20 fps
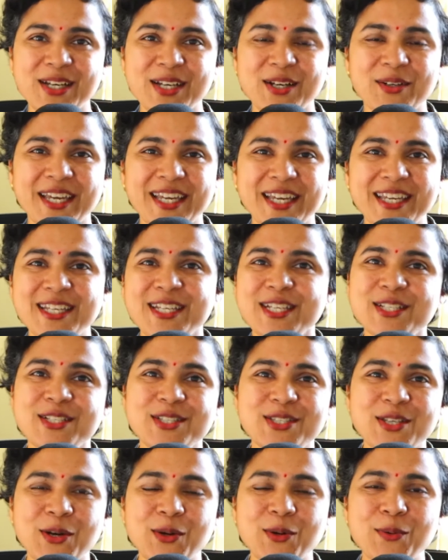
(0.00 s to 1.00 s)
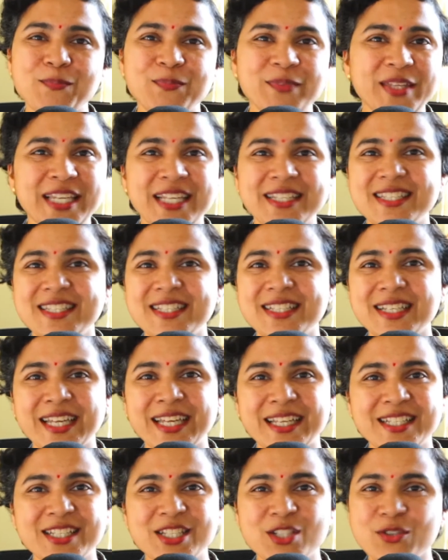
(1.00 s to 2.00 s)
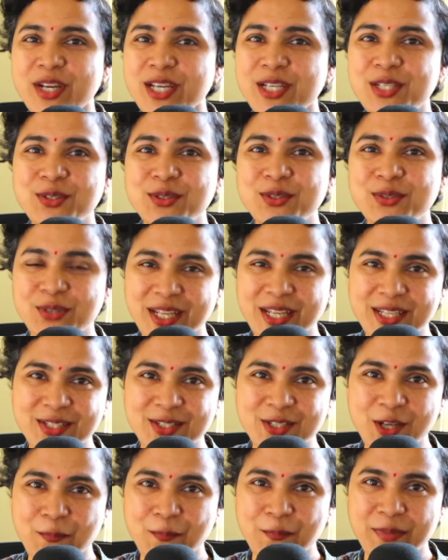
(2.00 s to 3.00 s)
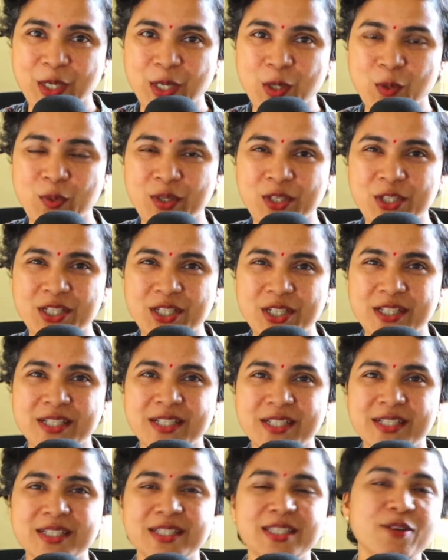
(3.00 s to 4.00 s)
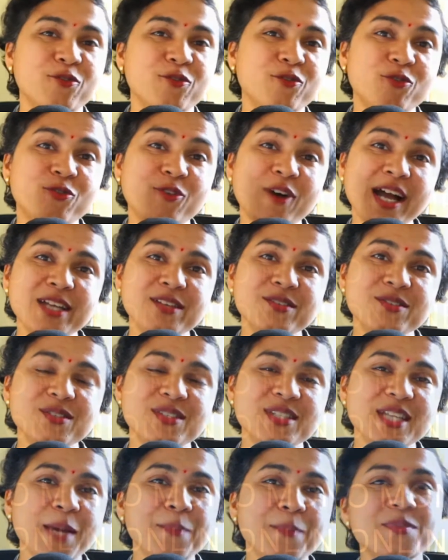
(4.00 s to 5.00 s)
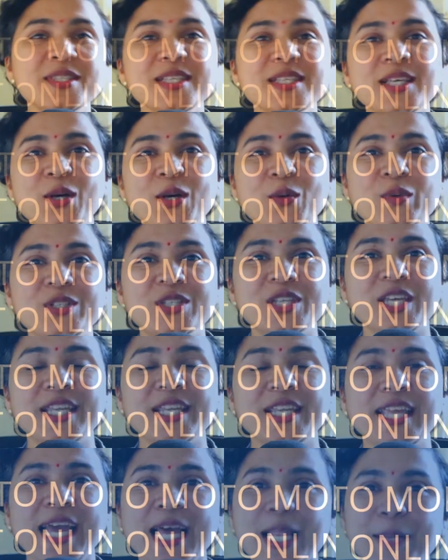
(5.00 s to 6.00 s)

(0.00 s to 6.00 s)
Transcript: Okay, so let's get straight to today's topic, which is the 5 steps which can help